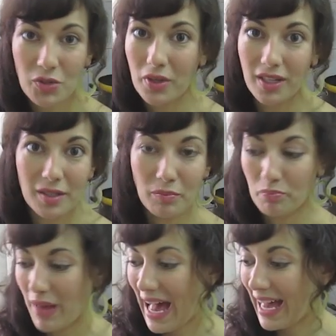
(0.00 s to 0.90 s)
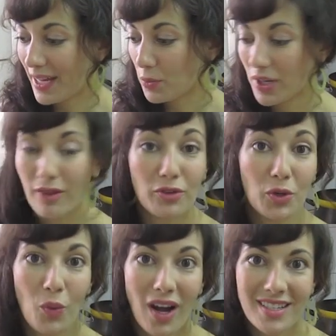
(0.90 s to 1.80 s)
you could add whatever
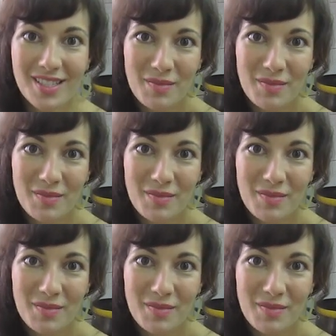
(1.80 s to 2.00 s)
you want